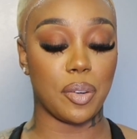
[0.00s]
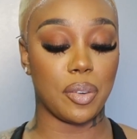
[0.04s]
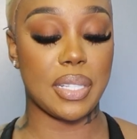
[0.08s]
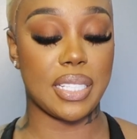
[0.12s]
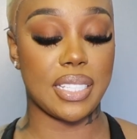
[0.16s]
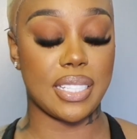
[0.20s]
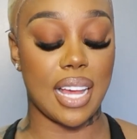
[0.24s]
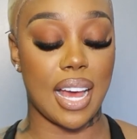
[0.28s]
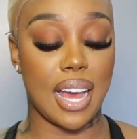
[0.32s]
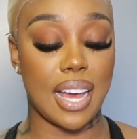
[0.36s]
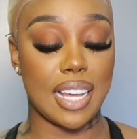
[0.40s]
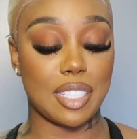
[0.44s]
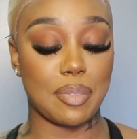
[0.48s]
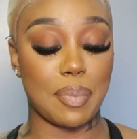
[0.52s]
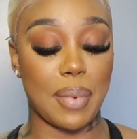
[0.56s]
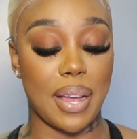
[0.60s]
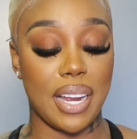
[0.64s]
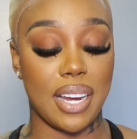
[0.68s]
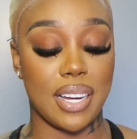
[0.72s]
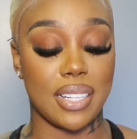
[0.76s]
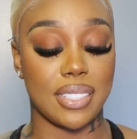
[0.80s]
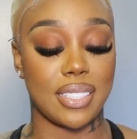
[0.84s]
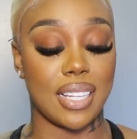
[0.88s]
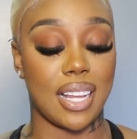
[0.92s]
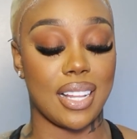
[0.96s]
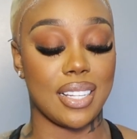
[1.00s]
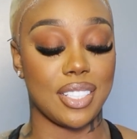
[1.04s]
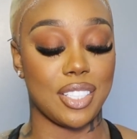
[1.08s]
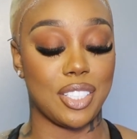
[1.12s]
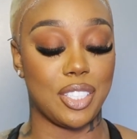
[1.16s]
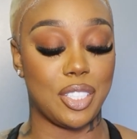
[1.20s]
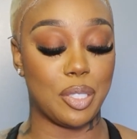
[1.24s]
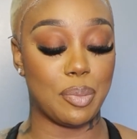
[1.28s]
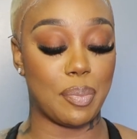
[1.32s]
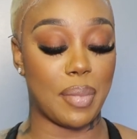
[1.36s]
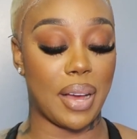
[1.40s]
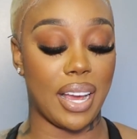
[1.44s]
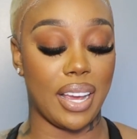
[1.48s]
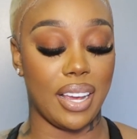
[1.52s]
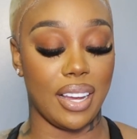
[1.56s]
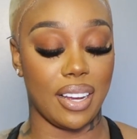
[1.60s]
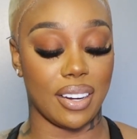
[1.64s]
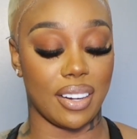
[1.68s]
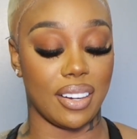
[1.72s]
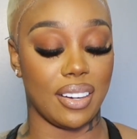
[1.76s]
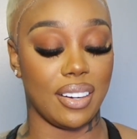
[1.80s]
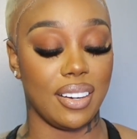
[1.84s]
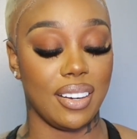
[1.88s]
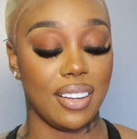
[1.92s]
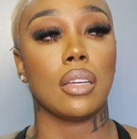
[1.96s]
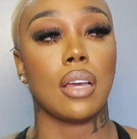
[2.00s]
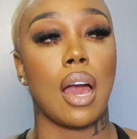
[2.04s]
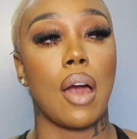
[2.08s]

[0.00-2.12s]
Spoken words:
besides my hairstylist do my hair?